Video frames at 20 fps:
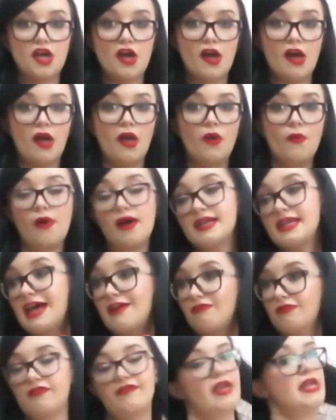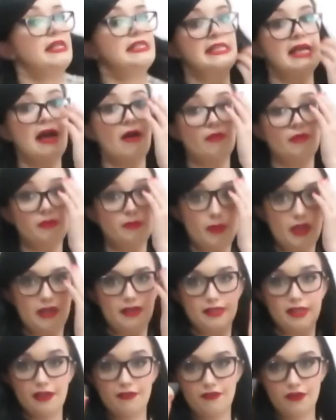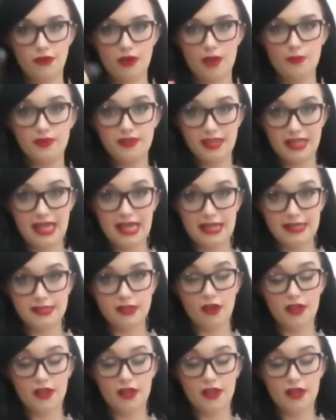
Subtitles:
I never fake tan because I feel like with this